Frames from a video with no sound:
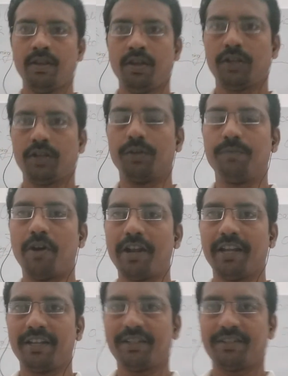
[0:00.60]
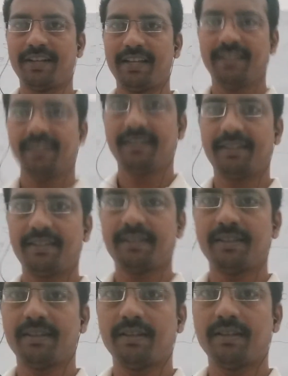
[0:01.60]
Good morning, students.
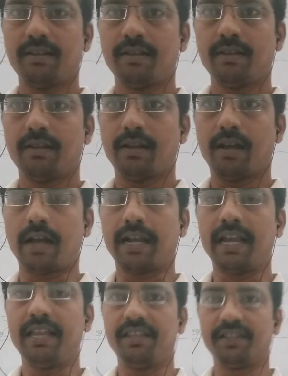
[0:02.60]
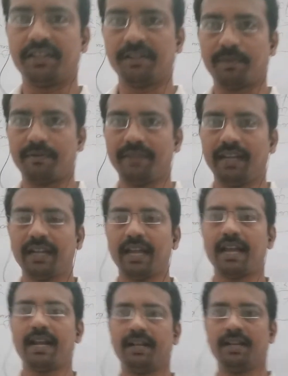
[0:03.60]
Again, this is Praveen
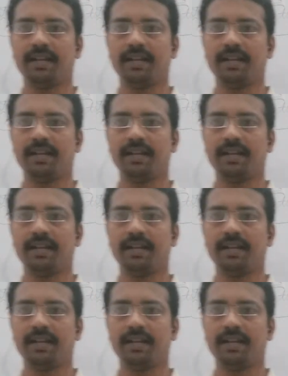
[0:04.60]
and